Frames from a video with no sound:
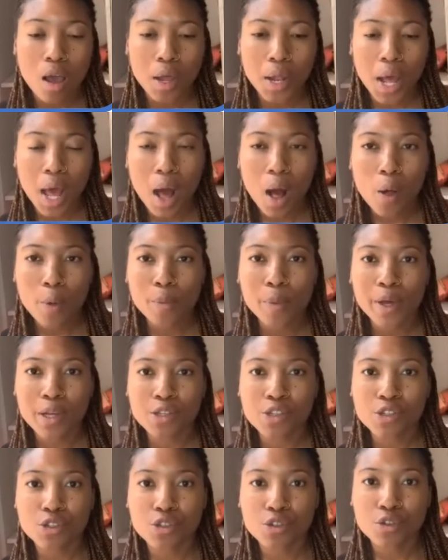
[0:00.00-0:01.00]
help
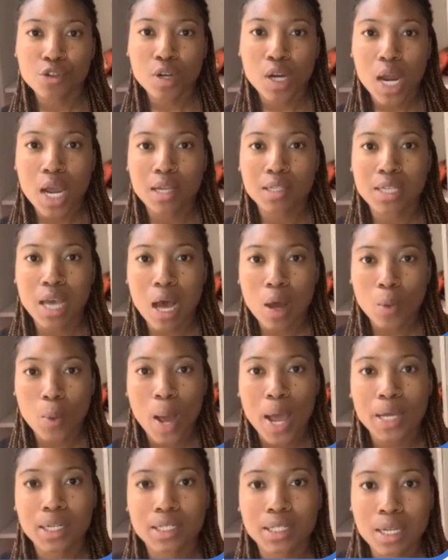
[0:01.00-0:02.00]
us to create our
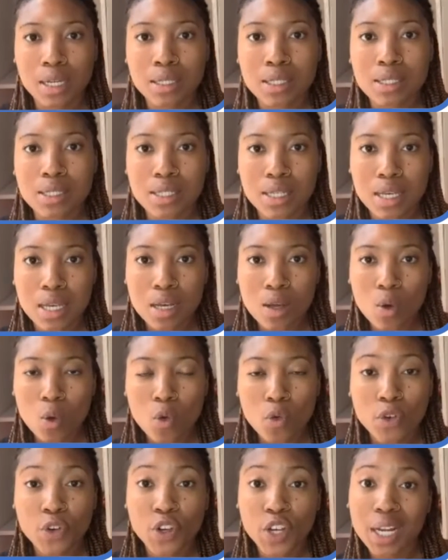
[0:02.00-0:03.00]
identity
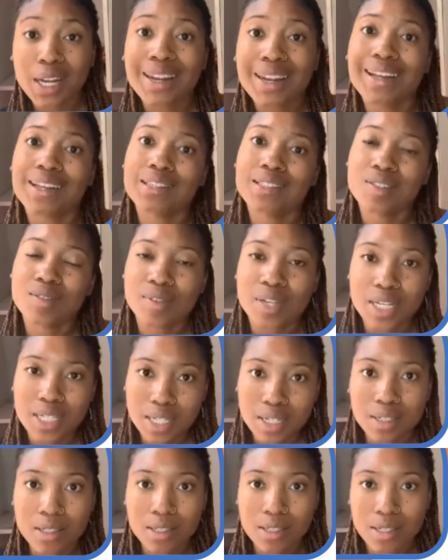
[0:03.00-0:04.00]
or a collective
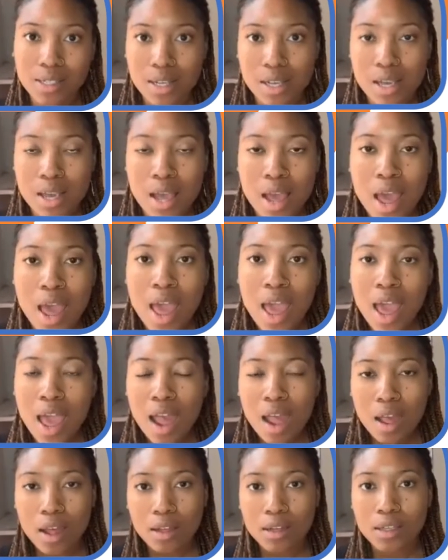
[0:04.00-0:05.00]
identity,
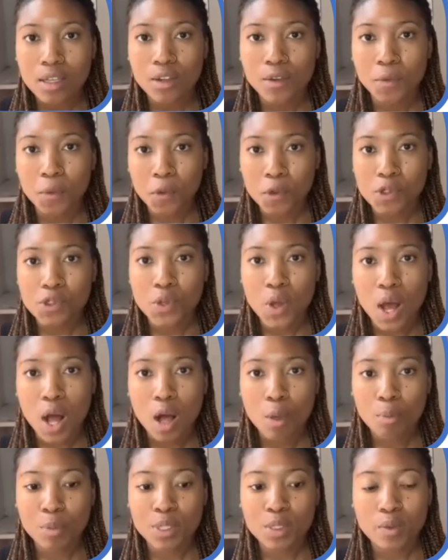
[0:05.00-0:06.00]
and can also
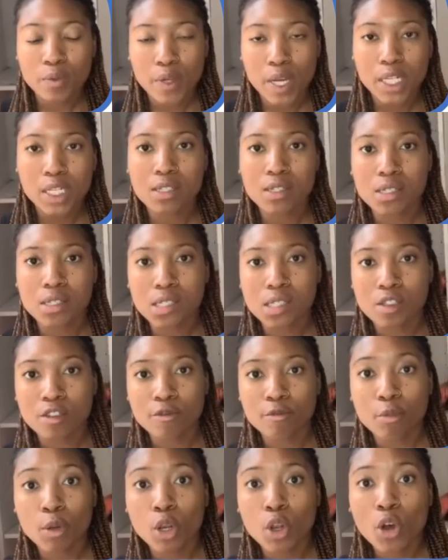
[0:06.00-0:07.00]
help us find a sense
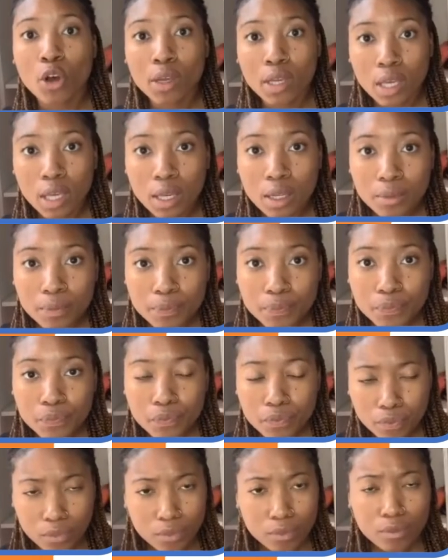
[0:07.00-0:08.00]
of belonging,
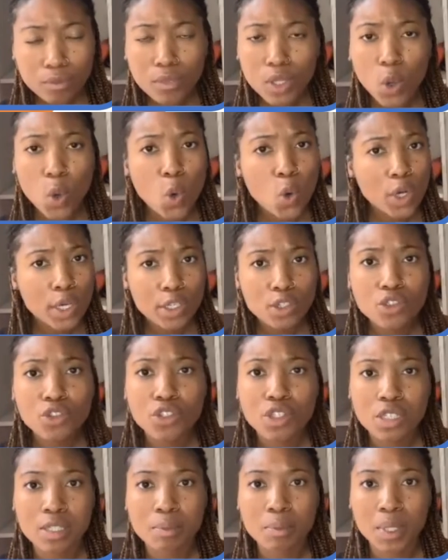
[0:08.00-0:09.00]
or can
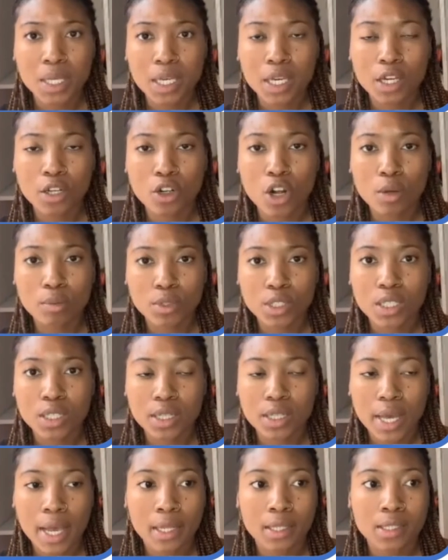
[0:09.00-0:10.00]
just be an object
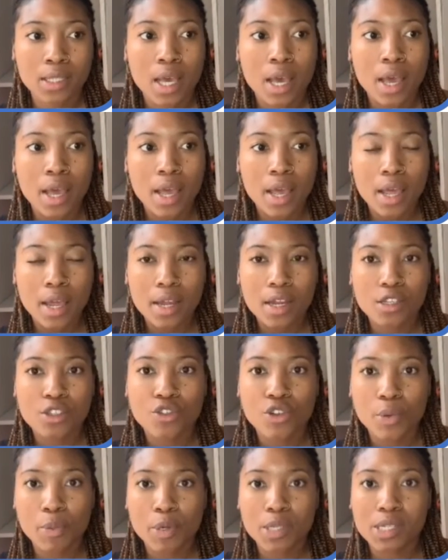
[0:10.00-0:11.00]
that is a
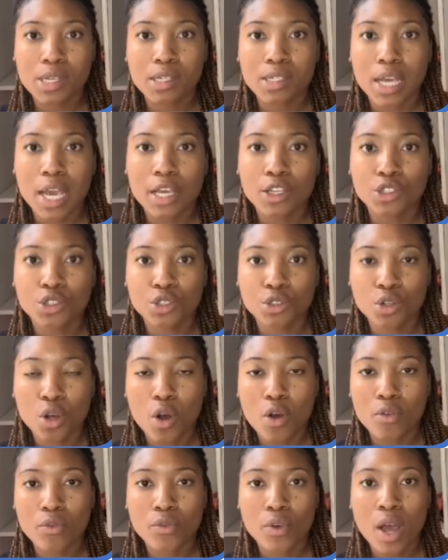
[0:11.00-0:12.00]
representation
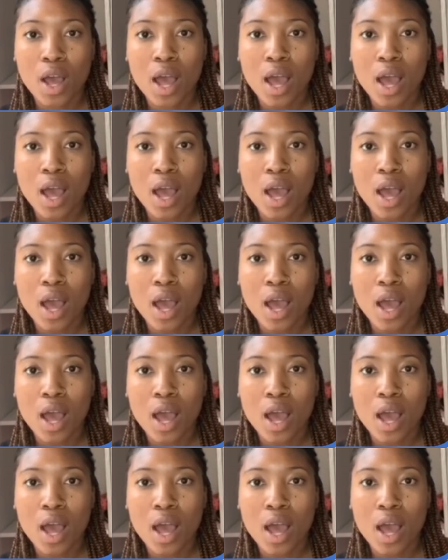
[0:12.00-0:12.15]
of